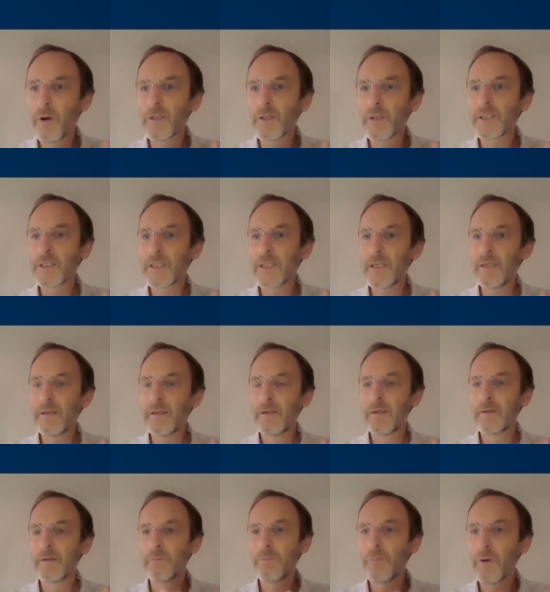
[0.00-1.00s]

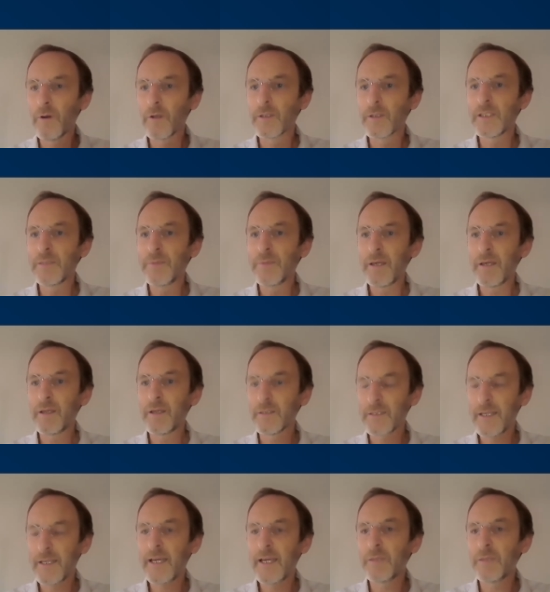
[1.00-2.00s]

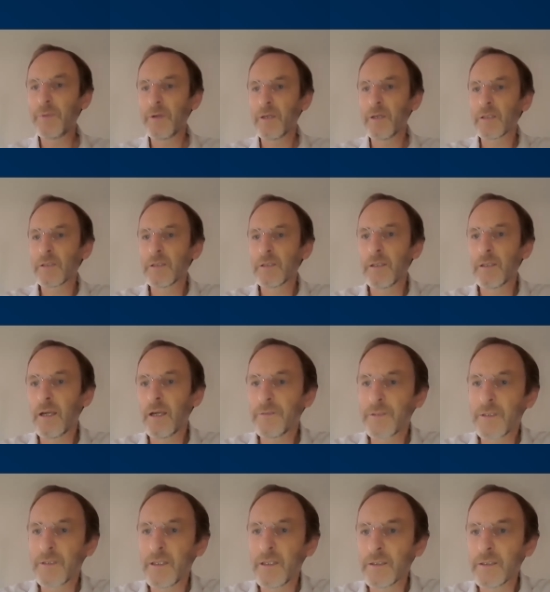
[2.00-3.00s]
policymakers and personal
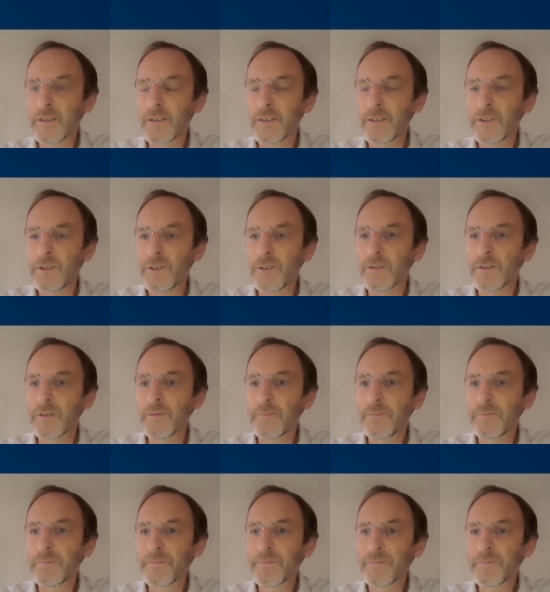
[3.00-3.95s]
lifestyle decisions.